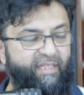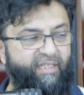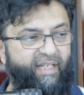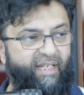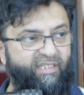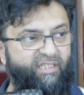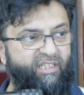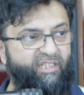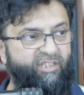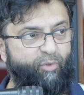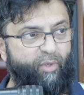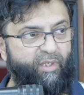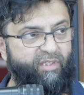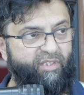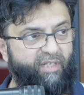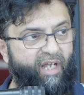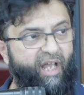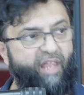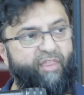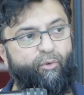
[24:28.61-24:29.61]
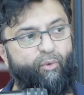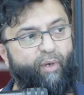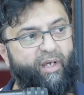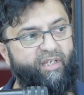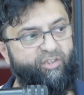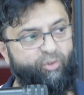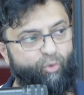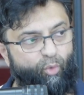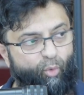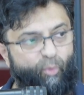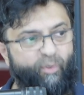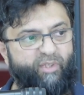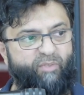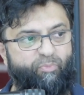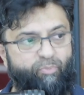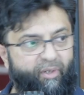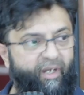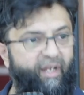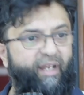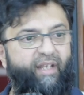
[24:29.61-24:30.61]
in that situation otherwise you
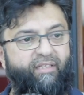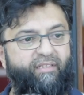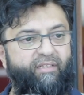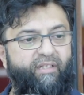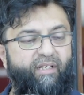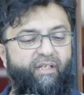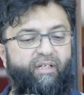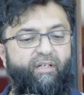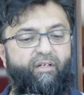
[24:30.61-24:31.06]
always pray it